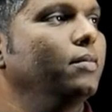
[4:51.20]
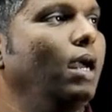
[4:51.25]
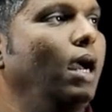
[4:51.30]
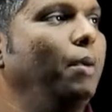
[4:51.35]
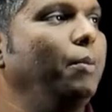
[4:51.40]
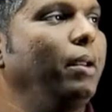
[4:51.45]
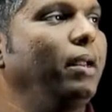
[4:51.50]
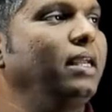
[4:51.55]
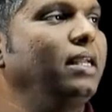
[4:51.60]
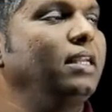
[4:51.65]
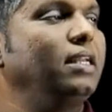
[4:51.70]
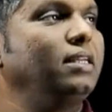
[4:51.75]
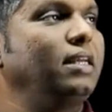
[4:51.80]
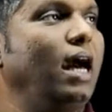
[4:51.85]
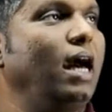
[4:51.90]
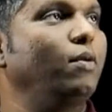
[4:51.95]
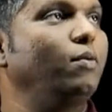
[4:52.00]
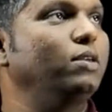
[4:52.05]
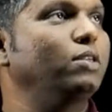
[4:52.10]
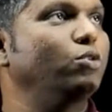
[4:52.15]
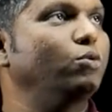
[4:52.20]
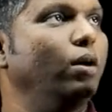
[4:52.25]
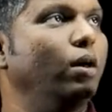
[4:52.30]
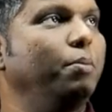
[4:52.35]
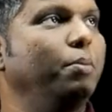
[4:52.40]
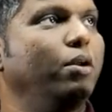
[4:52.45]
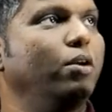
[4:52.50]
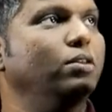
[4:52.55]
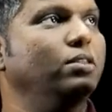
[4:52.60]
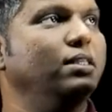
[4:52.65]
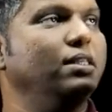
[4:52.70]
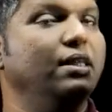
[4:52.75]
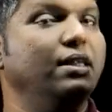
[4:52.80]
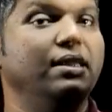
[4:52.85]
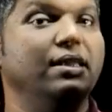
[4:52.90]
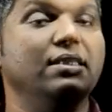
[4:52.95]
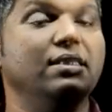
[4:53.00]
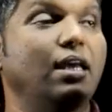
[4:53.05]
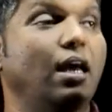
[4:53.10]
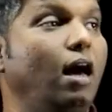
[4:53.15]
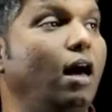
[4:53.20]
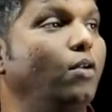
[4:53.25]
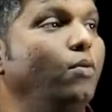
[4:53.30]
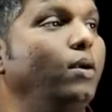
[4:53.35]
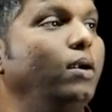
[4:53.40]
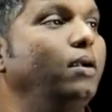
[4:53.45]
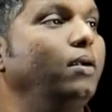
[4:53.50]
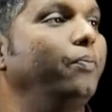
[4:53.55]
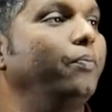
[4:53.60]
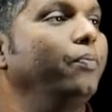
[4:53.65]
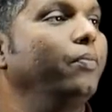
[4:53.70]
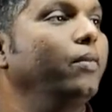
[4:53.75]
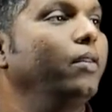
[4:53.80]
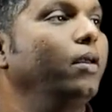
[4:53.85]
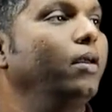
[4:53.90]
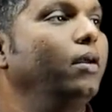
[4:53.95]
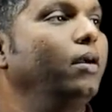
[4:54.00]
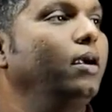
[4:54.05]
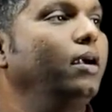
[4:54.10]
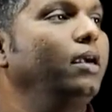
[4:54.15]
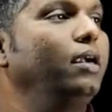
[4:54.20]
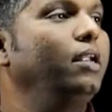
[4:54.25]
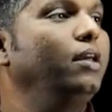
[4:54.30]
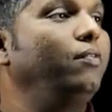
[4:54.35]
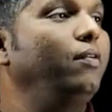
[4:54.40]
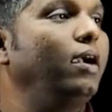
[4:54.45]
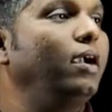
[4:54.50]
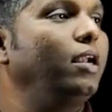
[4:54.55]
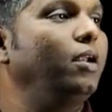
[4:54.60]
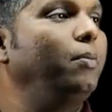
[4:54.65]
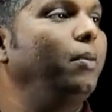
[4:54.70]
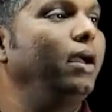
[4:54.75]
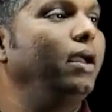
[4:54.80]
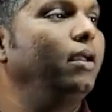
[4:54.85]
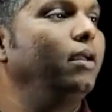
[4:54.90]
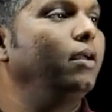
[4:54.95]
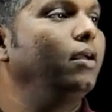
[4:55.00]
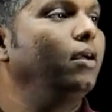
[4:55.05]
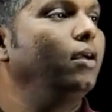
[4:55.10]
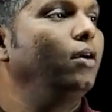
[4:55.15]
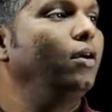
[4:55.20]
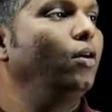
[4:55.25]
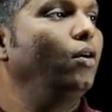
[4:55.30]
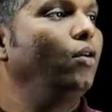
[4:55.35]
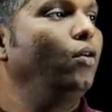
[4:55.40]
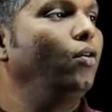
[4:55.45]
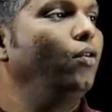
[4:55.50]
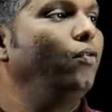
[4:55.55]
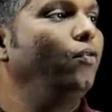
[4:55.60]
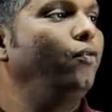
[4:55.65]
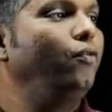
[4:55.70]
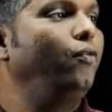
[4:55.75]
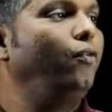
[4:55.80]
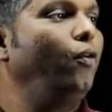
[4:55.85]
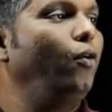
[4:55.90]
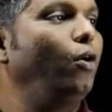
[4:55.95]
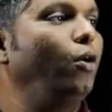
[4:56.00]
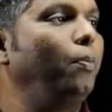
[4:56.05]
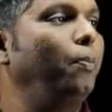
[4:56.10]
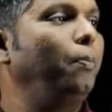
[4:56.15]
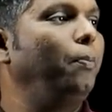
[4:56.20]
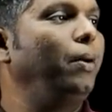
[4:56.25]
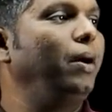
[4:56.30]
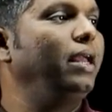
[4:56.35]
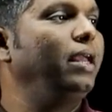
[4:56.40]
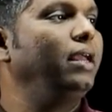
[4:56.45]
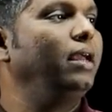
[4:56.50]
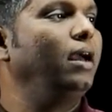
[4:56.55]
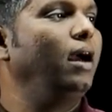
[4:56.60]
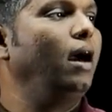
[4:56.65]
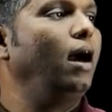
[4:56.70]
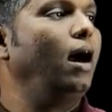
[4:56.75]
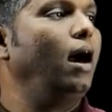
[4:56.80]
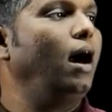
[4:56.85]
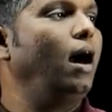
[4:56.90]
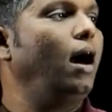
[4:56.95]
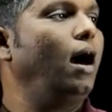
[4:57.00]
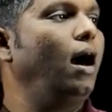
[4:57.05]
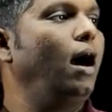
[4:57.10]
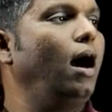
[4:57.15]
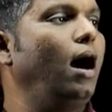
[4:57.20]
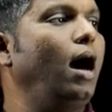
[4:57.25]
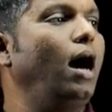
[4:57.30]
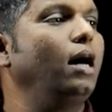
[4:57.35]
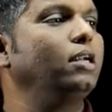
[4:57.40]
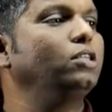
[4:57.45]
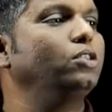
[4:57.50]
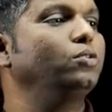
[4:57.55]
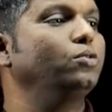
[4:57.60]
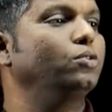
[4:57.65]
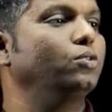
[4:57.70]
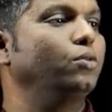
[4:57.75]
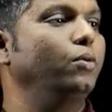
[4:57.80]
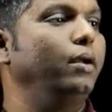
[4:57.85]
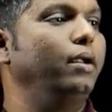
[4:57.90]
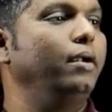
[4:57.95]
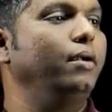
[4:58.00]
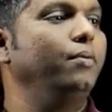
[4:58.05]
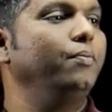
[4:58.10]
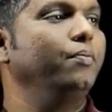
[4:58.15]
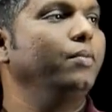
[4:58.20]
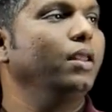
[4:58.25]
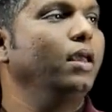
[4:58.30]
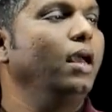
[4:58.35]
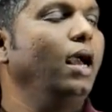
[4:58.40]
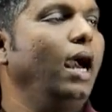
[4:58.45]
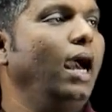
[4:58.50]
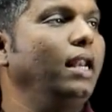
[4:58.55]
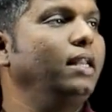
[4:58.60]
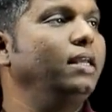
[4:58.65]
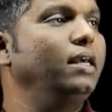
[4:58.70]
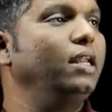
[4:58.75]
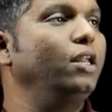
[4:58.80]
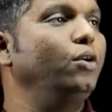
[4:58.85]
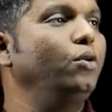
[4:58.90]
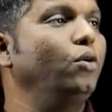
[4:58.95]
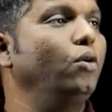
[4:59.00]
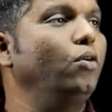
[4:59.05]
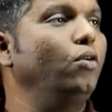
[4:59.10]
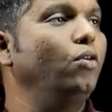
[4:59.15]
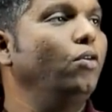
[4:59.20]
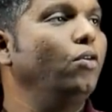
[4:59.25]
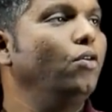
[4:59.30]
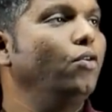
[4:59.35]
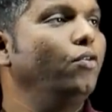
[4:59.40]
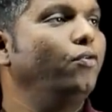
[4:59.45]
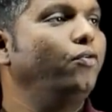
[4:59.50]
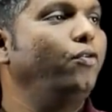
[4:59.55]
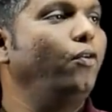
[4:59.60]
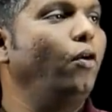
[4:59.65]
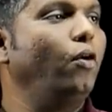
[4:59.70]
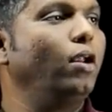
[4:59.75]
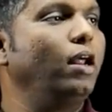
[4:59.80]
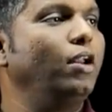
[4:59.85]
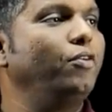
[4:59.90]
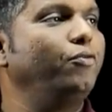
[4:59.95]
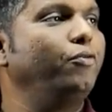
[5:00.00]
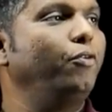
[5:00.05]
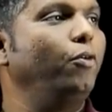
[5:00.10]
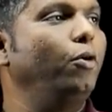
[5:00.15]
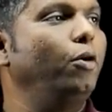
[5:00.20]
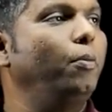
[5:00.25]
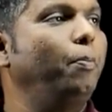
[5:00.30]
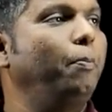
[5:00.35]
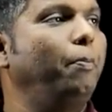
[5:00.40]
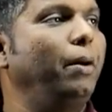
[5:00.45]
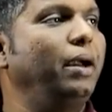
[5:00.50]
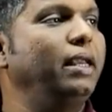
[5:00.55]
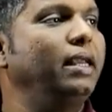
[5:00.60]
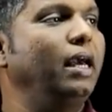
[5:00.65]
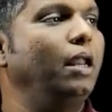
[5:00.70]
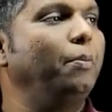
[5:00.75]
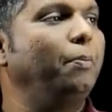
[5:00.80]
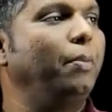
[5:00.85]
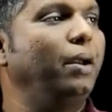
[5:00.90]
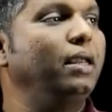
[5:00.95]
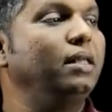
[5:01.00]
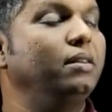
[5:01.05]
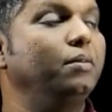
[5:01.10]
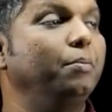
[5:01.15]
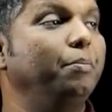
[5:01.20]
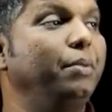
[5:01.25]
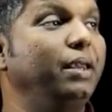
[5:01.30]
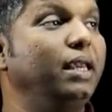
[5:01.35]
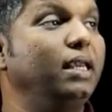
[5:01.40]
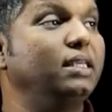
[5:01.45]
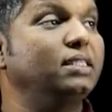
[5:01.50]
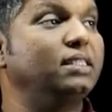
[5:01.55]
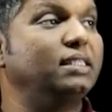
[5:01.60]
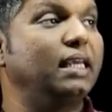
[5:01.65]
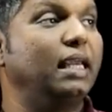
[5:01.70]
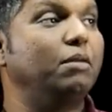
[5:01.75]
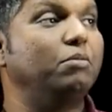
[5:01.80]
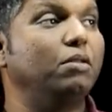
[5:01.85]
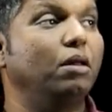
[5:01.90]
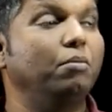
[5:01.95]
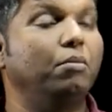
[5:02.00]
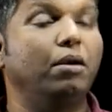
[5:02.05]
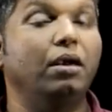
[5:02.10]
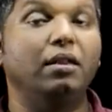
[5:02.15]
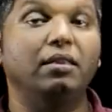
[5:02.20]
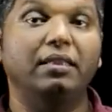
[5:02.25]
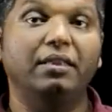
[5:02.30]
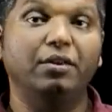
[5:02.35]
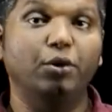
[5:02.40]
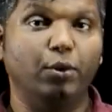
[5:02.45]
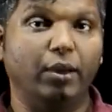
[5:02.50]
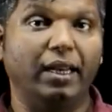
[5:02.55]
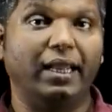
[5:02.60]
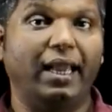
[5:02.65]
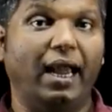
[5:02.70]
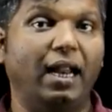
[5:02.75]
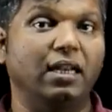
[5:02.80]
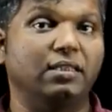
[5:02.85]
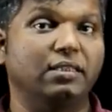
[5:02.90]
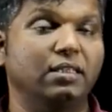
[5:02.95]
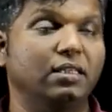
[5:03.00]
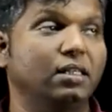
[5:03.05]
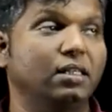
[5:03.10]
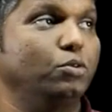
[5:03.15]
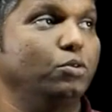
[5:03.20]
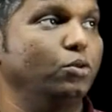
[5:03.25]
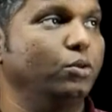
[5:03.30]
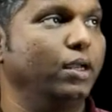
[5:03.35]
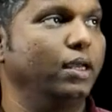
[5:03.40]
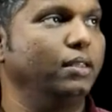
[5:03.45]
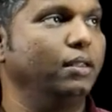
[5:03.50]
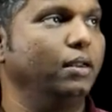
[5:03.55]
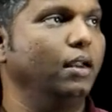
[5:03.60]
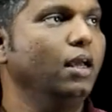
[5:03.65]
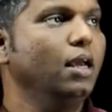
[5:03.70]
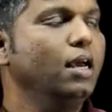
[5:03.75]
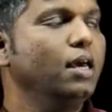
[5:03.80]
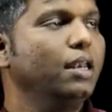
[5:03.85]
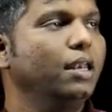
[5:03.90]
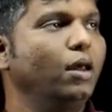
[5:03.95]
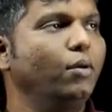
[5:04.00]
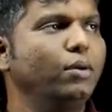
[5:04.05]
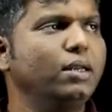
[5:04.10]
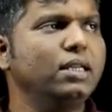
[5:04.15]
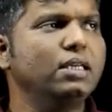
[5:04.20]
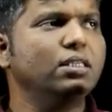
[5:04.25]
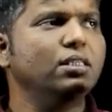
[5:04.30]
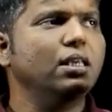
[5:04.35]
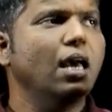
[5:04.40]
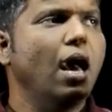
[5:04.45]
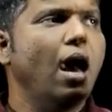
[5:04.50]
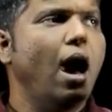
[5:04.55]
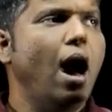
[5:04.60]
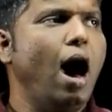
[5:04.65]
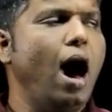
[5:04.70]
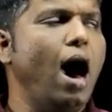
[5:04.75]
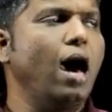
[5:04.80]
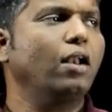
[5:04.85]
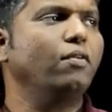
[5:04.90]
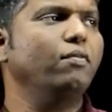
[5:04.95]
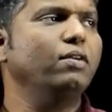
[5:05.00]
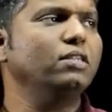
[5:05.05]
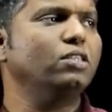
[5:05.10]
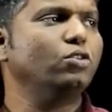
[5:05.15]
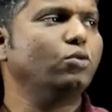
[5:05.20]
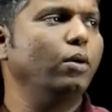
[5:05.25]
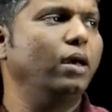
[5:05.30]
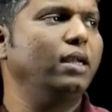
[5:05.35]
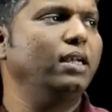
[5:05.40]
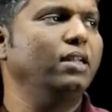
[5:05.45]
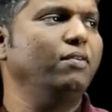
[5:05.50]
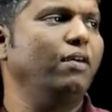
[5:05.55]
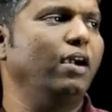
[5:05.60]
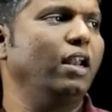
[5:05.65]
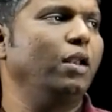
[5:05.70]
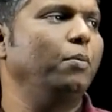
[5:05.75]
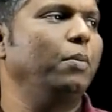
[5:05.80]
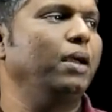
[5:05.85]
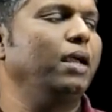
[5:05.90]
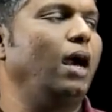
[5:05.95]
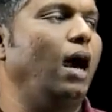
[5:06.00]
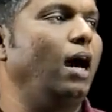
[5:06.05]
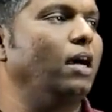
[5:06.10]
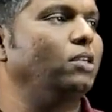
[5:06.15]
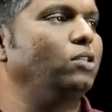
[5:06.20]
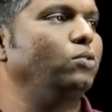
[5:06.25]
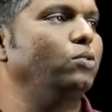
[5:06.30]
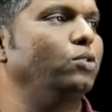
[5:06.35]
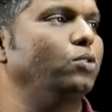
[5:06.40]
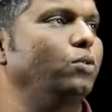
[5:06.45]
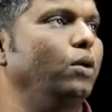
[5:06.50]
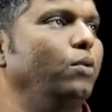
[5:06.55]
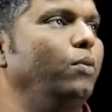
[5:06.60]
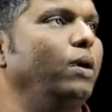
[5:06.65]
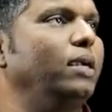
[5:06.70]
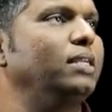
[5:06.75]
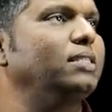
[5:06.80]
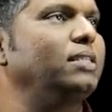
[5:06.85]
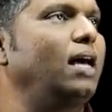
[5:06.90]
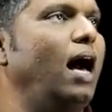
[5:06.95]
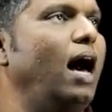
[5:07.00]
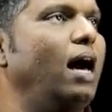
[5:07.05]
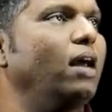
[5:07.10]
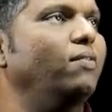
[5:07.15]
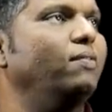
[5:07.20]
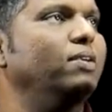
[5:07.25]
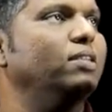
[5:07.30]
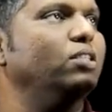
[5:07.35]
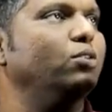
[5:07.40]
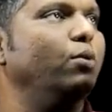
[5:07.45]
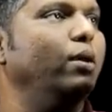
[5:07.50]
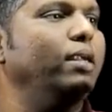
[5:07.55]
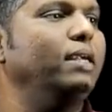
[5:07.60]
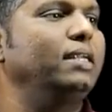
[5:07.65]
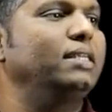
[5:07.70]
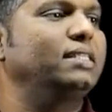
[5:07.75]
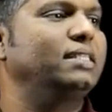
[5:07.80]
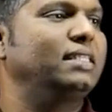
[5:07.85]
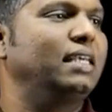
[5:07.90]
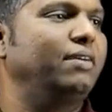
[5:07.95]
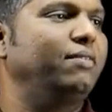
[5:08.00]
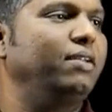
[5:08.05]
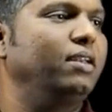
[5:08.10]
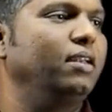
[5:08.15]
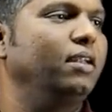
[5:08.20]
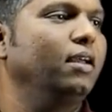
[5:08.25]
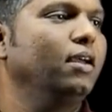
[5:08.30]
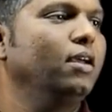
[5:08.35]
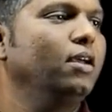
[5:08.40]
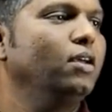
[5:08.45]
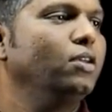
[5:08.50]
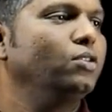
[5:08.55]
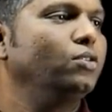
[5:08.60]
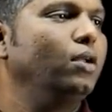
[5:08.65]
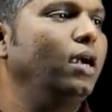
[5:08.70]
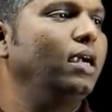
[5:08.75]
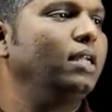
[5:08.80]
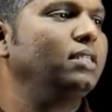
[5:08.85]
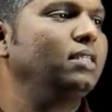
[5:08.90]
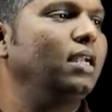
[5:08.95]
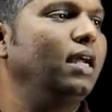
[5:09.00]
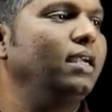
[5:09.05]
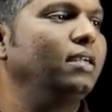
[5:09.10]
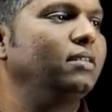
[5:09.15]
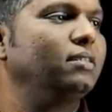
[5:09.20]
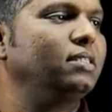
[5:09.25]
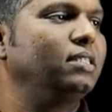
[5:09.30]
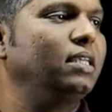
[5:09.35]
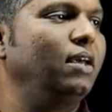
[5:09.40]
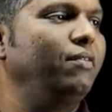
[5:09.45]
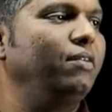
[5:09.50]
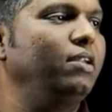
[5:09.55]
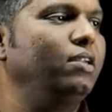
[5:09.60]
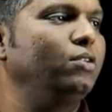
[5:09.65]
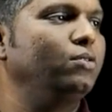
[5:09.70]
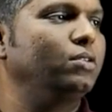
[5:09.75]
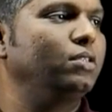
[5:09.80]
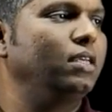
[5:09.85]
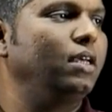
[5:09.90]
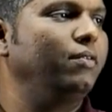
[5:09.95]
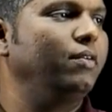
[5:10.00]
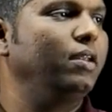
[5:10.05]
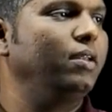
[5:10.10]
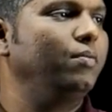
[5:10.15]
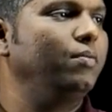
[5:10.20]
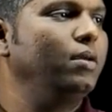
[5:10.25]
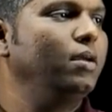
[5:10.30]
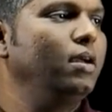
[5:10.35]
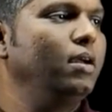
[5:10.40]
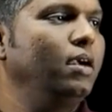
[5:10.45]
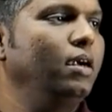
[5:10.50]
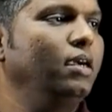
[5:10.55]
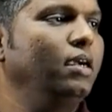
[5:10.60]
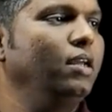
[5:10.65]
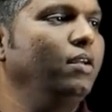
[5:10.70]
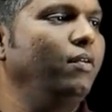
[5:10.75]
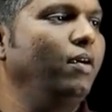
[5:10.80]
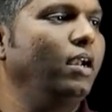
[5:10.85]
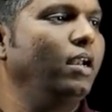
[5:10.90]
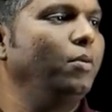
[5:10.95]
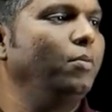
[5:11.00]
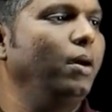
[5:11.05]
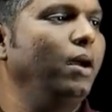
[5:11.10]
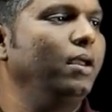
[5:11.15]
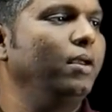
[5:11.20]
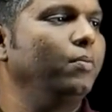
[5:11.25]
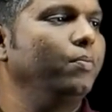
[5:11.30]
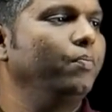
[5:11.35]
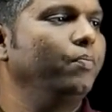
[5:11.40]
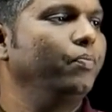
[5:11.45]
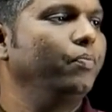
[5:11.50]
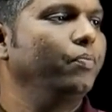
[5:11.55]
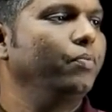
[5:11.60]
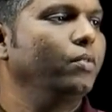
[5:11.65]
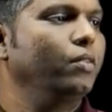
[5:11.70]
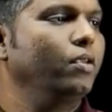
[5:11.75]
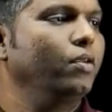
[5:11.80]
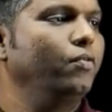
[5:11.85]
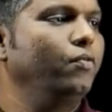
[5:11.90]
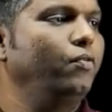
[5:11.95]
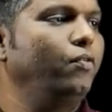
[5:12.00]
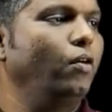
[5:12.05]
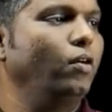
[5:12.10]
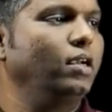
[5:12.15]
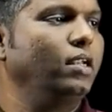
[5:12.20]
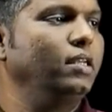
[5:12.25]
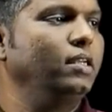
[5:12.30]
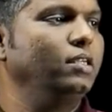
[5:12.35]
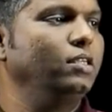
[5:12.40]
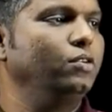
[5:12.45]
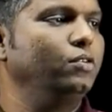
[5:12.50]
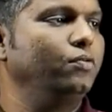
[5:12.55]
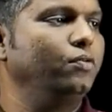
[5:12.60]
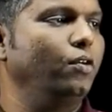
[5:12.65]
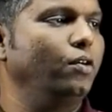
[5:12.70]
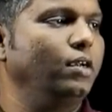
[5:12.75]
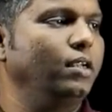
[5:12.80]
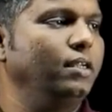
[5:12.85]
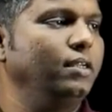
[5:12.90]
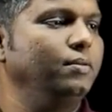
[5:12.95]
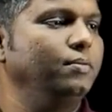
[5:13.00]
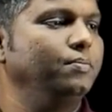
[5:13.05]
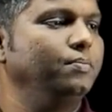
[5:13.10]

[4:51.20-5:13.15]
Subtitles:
I'm taking it as R1 square because here it is R1 divided by 4 pi R2 square. And here you know 4 and 4, pi and pi being same number, you can cancel together. Now it is r1 square divided by r2 square. What is r1 square? It is 7. So let us write 7 into 7 divided by 14 into 14.